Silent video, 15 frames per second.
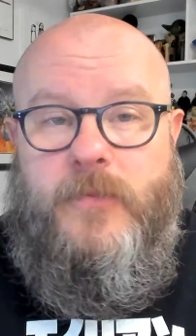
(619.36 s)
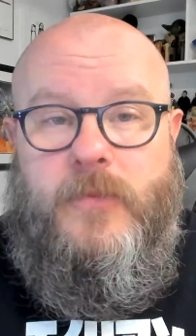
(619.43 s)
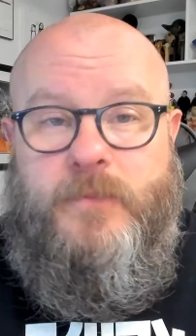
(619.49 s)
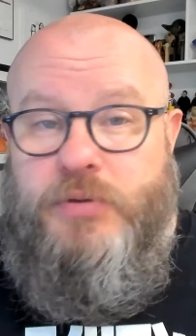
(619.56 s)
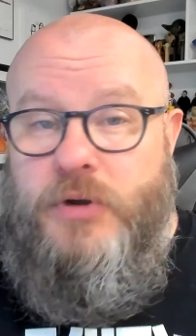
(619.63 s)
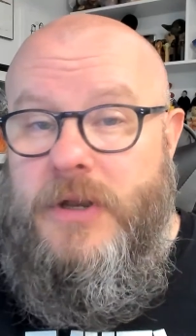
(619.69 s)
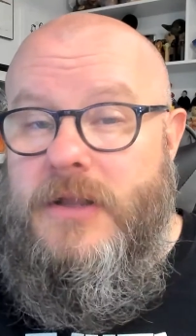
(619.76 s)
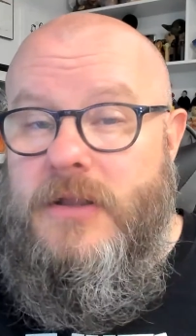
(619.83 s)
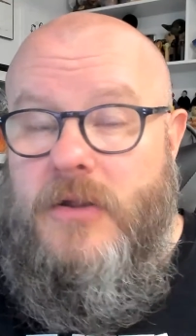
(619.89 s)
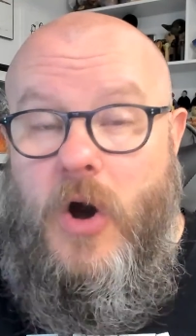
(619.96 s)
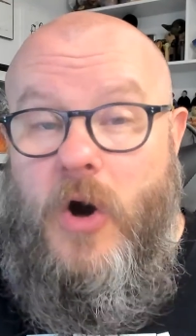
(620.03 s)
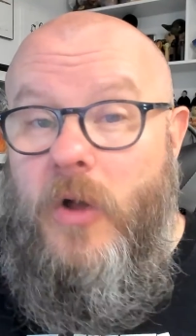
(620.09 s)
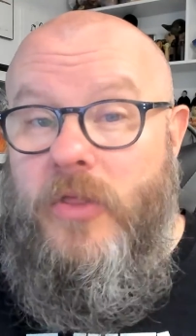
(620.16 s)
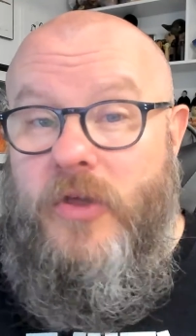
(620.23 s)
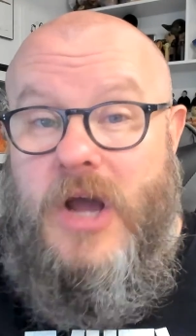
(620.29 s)
Put in
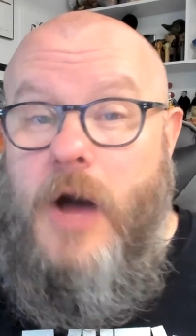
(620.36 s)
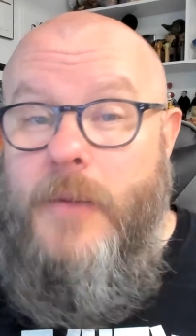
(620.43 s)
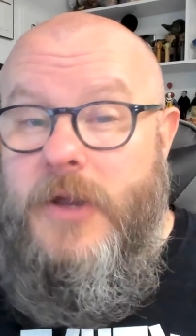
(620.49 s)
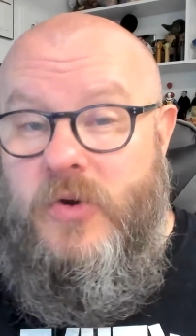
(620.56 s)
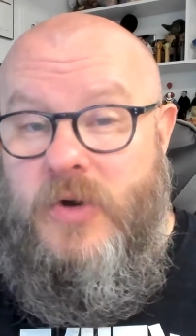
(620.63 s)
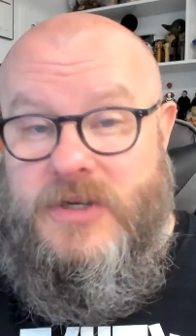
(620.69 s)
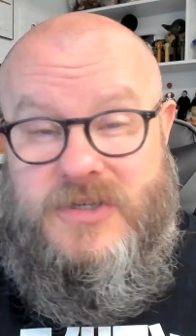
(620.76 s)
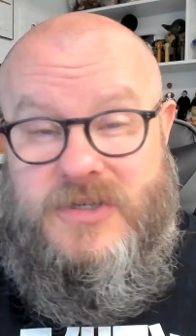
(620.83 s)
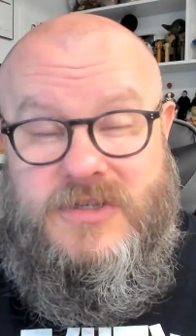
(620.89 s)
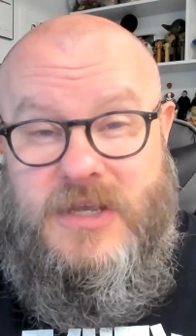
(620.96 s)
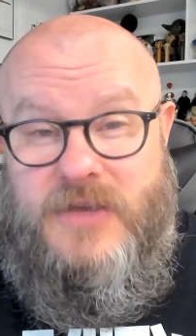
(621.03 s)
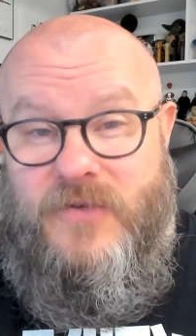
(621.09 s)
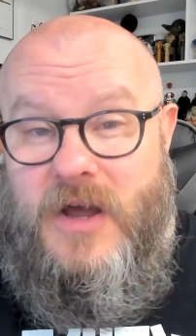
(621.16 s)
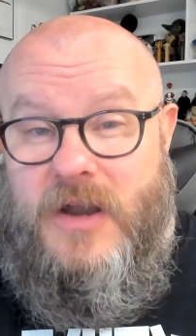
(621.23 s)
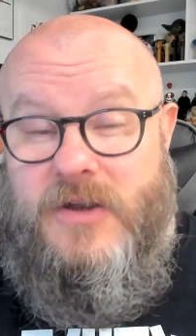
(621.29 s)
all the common questions
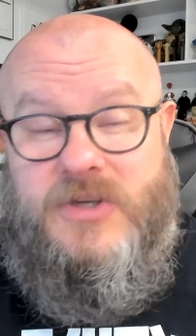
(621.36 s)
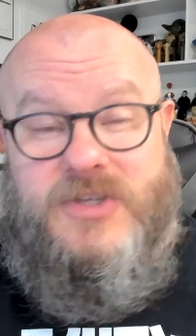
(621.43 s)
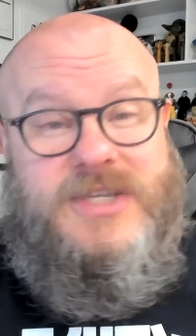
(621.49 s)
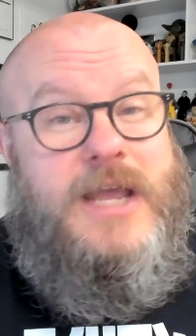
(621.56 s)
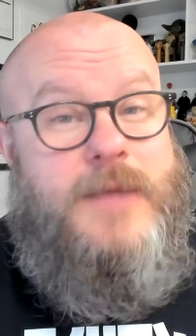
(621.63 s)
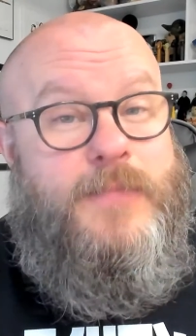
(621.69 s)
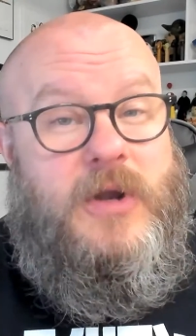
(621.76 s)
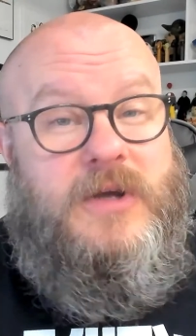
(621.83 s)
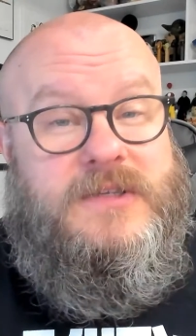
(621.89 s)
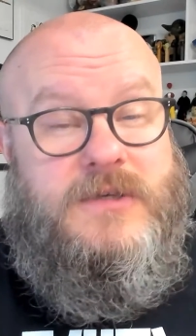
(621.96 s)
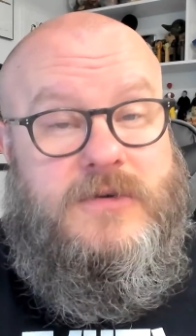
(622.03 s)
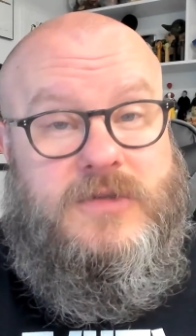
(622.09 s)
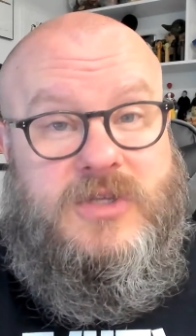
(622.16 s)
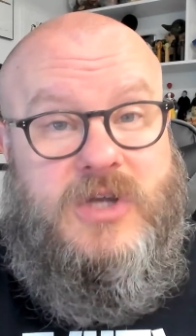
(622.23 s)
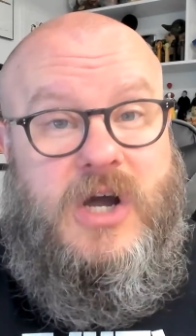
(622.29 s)
that you've got on your site, but
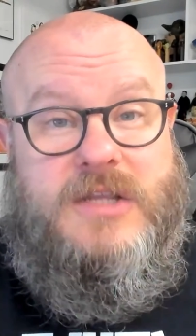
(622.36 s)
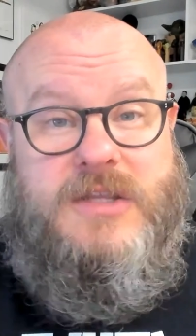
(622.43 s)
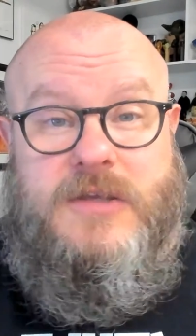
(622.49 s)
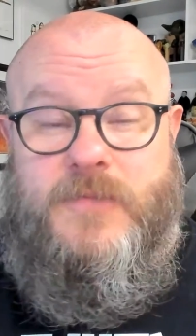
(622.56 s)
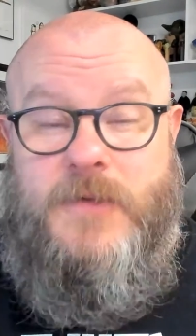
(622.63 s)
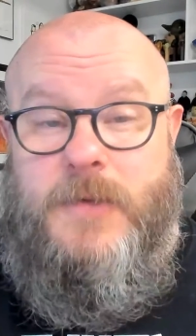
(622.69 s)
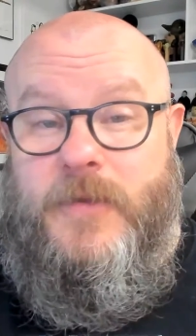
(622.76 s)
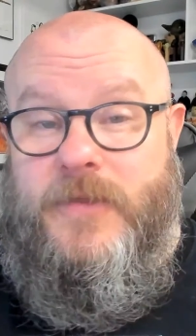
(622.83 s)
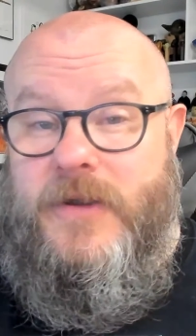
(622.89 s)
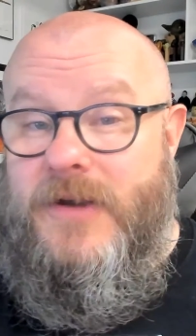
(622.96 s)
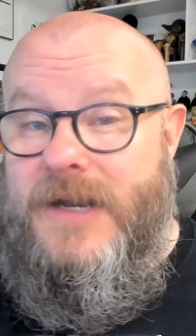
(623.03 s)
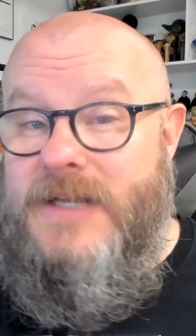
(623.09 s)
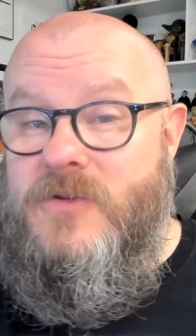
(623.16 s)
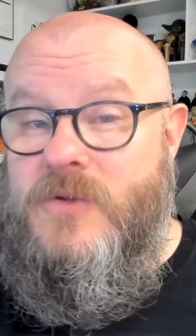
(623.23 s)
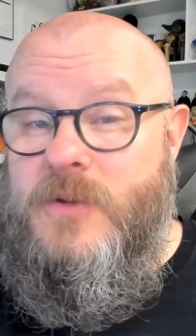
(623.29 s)
also talk to the people that are
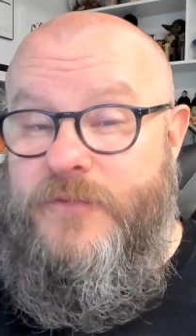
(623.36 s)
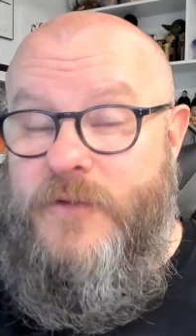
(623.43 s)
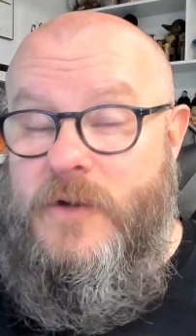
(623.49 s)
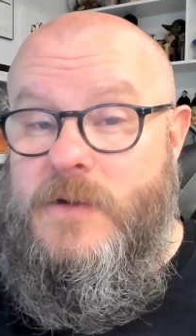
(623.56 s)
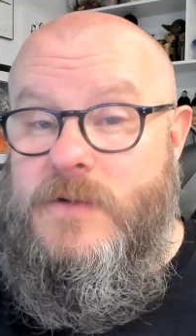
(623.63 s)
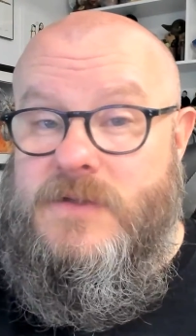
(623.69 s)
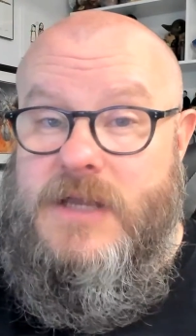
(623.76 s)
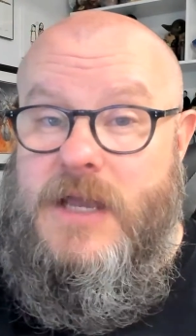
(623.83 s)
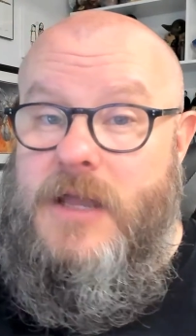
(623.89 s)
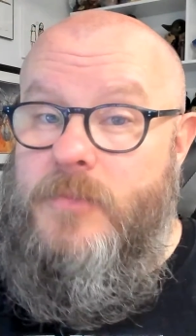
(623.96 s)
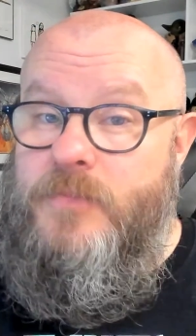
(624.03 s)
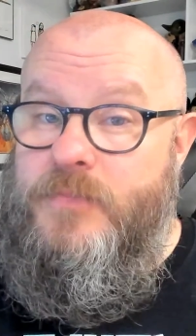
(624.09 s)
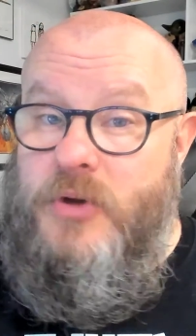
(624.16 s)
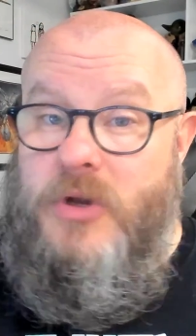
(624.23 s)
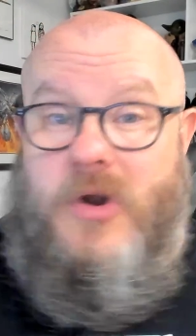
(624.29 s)
answering the phones
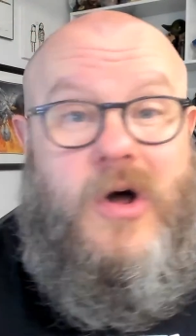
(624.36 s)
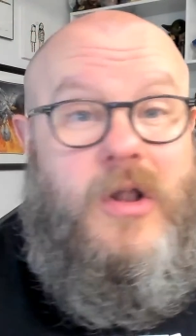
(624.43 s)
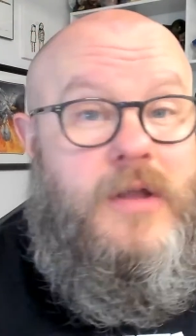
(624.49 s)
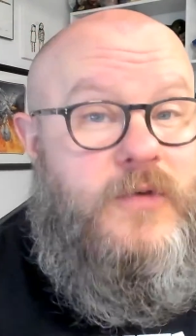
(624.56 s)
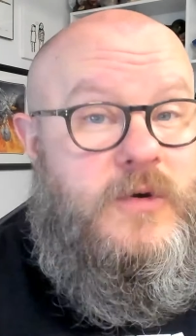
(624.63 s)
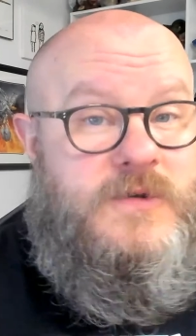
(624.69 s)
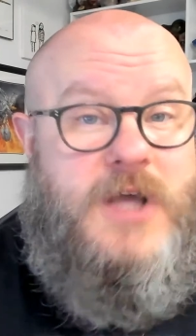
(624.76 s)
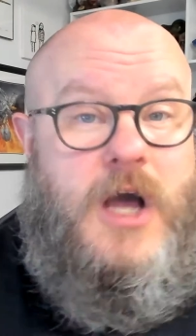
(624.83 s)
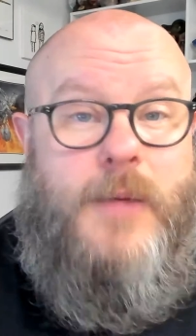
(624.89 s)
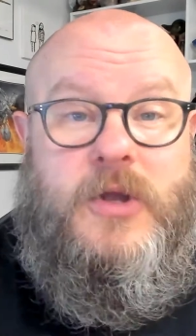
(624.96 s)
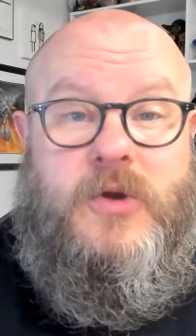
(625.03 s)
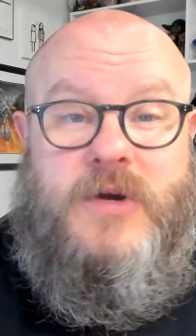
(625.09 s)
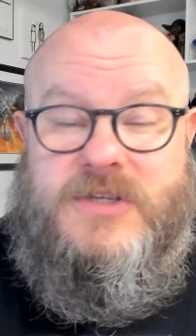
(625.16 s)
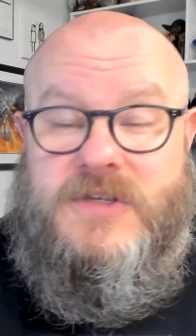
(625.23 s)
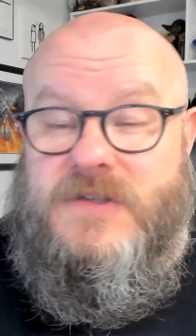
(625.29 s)
and put all of those common
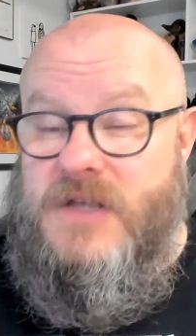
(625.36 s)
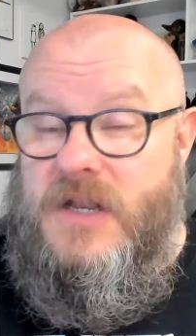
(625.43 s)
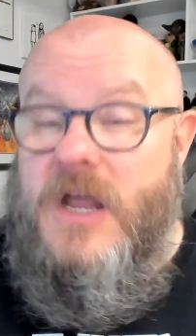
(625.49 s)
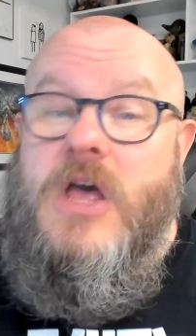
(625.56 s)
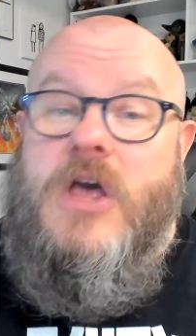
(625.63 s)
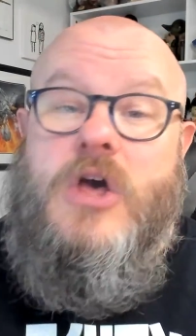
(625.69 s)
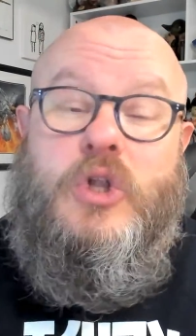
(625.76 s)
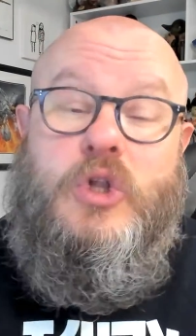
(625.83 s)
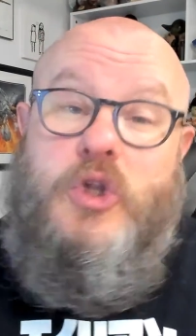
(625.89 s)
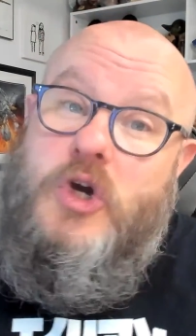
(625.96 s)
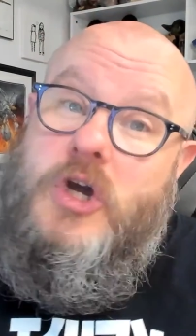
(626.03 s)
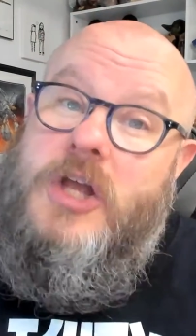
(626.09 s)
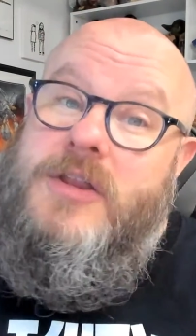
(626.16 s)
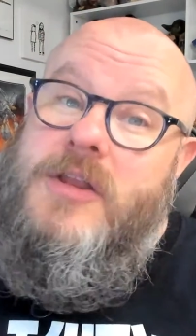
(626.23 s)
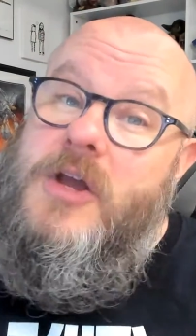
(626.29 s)
questions in.
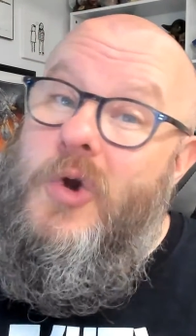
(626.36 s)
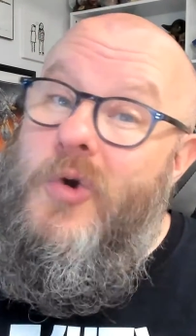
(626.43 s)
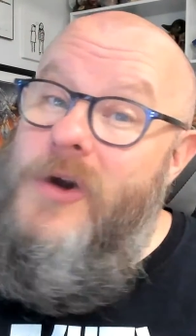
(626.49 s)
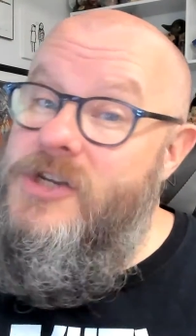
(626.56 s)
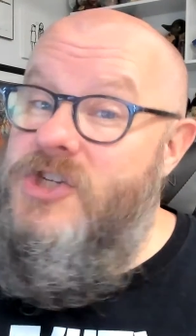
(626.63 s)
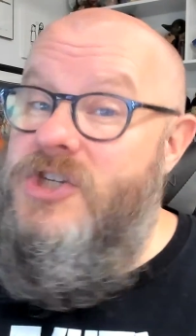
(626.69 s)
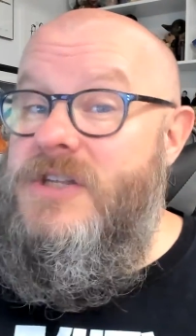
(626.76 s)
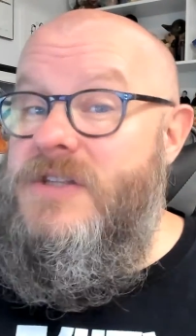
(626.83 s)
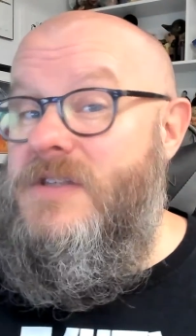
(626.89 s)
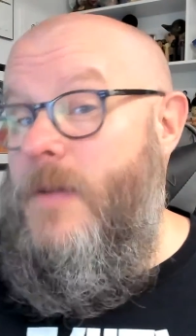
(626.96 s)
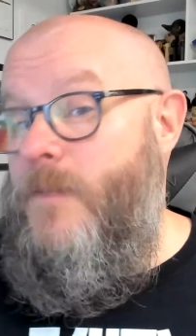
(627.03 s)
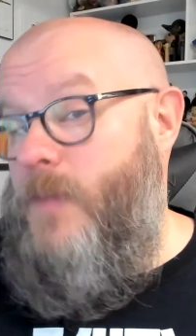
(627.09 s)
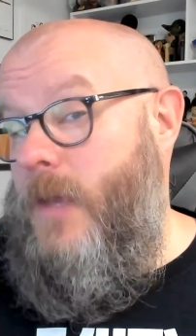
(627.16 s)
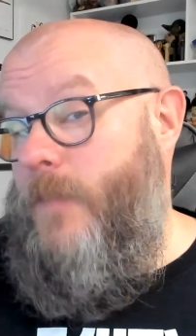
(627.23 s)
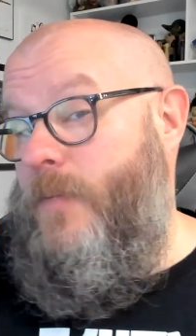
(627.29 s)
Look at the questions
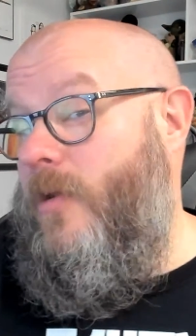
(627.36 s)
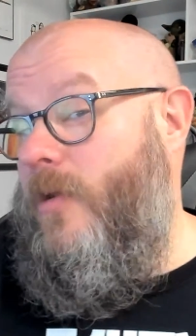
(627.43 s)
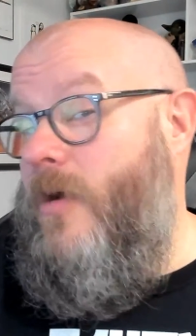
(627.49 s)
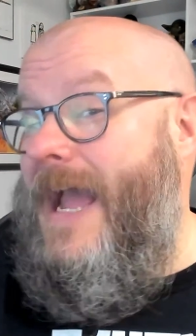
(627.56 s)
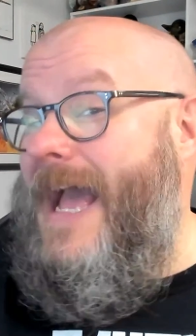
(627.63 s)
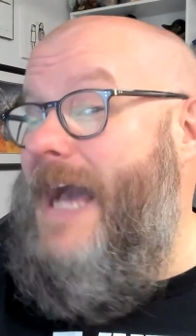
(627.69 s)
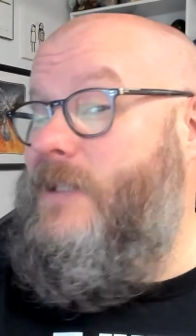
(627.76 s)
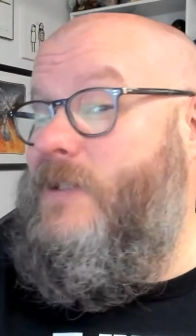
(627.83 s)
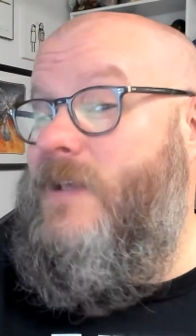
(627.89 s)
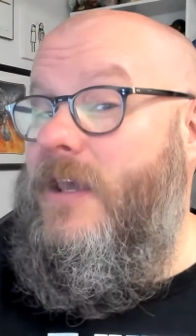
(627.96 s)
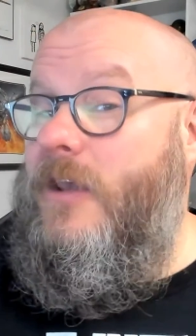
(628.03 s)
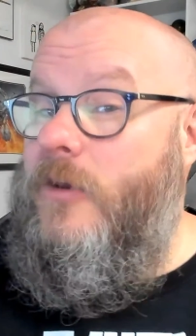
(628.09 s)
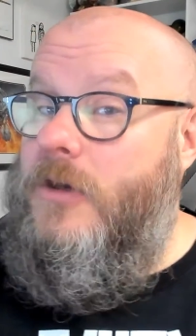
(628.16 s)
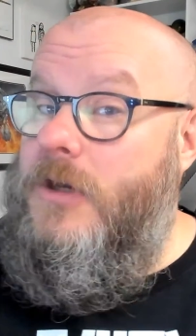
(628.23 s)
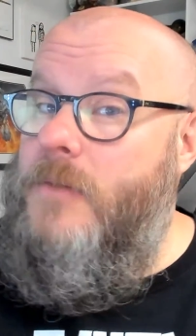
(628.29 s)
that people are
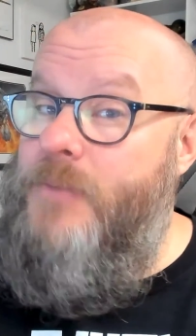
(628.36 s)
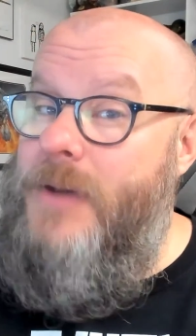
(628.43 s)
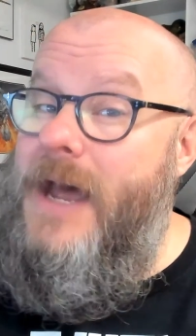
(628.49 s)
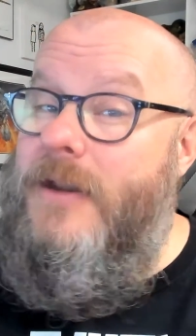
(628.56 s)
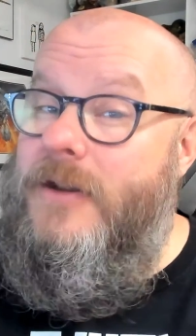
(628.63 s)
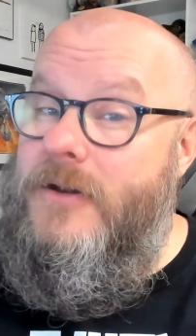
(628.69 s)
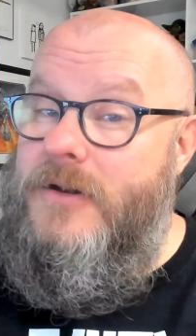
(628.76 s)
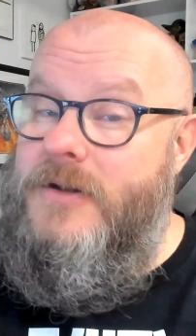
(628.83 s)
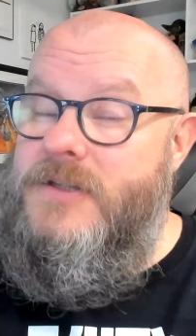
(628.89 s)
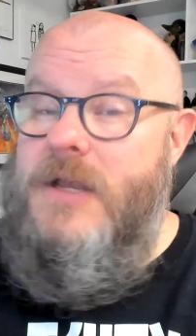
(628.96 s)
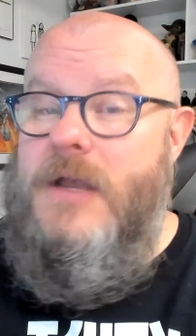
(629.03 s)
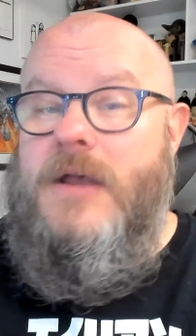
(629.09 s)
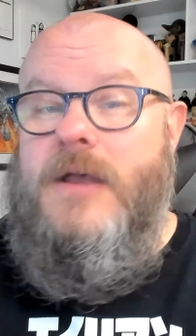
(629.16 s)
asking your competitors